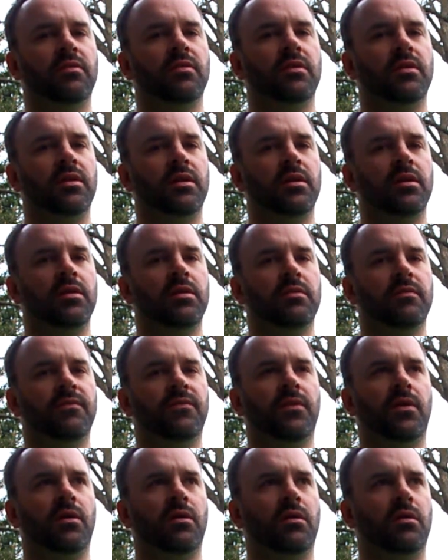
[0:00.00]
today,
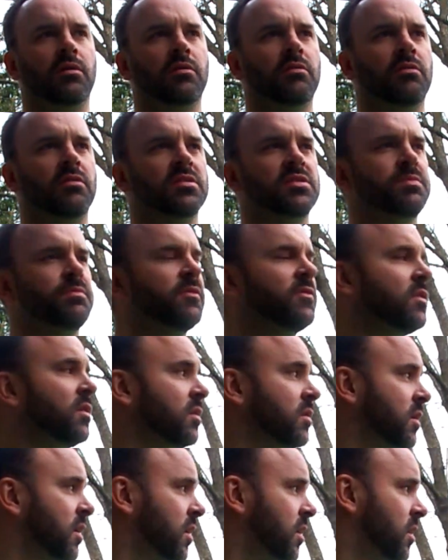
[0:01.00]
fall, crisp fall
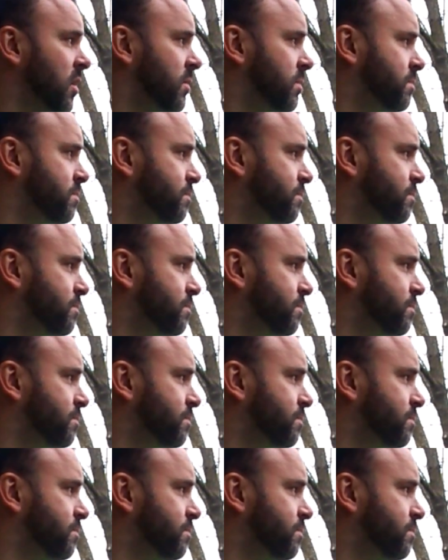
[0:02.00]
day.